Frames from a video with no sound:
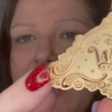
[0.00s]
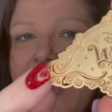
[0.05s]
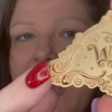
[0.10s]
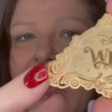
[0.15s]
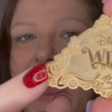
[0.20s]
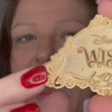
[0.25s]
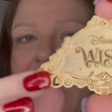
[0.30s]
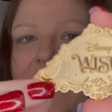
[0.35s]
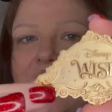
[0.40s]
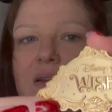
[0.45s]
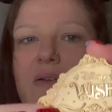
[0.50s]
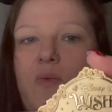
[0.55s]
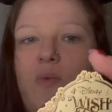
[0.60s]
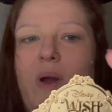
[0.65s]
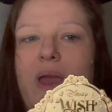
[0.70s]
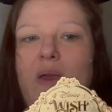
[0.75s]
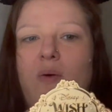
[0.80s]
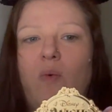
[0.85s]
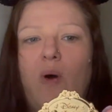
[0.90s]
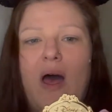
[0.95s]
And
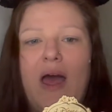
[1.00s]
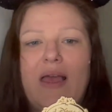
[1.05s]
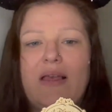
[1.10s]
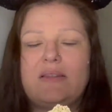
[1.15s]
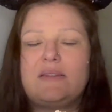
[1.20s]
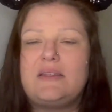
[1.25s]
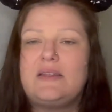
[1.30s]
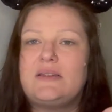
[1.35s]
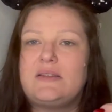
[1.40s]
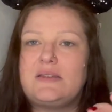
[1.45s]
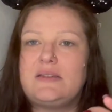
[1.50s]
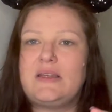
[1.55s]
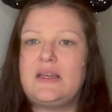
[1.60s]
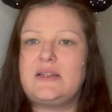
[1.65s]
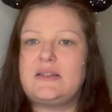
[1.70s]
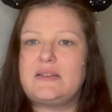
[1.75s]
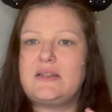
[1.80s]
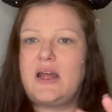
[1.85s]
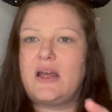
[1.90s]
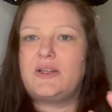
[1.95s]
weight wise,
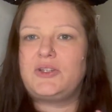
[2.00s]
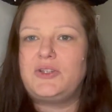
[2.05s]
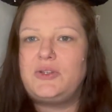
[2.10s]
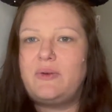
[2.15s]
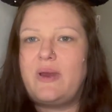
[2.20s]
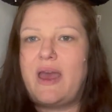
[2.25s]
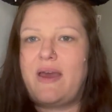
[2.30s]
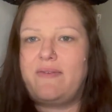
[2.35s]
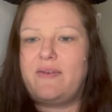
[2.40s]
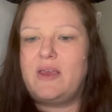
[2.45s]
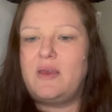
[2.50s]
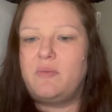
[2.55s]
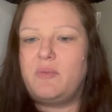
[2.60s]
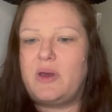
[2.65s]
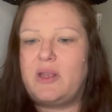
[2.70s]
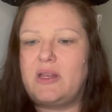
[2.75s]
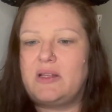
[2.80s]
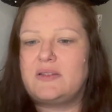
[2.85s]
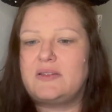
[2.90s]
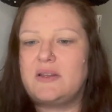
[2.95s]
it's not too heavy,
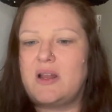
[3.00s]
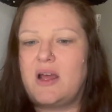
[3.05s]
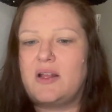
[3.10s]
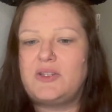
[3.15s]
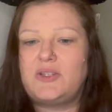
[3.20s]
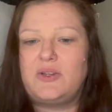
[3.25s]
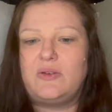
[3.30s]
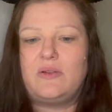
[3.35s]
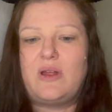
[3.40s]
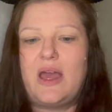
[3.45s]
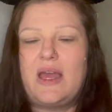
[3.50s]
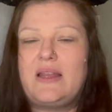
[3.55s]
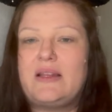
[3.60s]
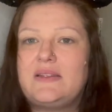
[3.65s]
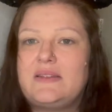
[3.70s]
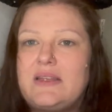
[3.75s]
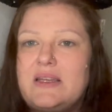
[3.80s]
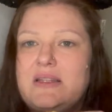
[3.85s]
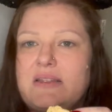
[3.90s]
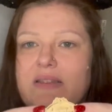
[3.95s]
but it's not too light.
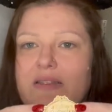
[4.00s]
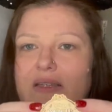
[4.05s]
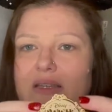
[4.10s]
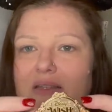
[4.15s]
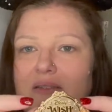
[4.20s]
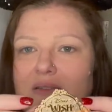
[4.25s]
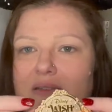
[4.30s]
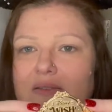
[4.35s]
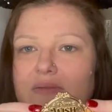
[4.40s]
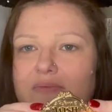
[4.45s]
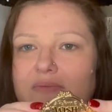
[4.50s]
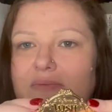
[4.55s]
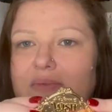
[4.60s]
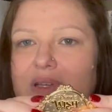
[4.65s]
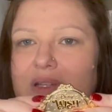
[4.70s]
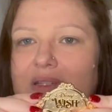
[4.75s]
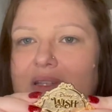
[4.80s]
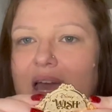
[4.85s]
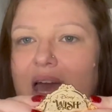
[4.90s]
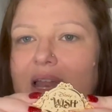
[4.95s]

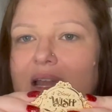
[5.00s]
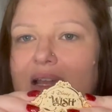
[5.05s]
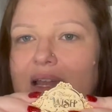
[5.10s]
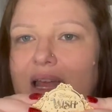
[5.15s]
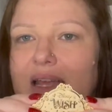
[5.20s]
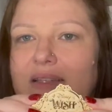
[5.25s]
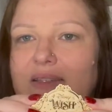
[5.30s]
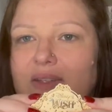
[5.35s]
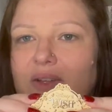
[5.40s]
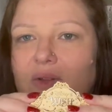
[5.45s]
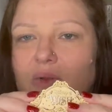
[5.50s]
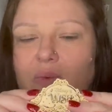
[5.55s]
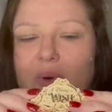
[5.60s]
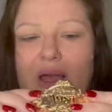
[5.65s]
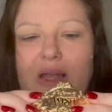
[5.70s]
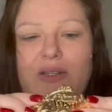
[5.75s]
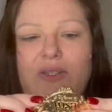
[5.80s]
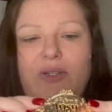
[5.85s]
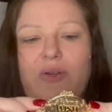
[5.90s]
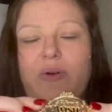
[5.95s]
It's got a nice little
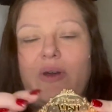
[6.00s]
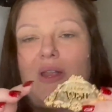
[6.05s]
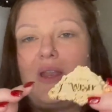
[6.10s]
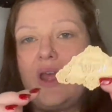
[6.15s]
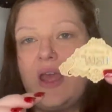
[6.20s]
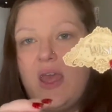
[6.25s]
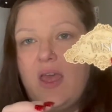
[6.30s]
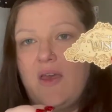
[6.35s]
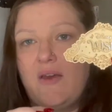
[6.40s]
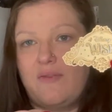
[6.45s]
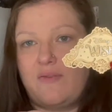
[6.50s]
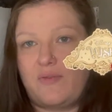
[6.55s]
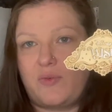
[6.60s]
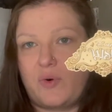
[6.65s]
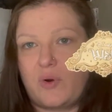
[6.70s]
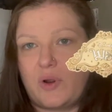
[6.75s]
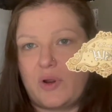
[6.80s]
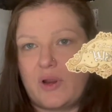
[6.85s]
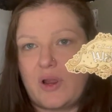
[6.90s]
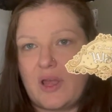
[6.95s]
weight to it for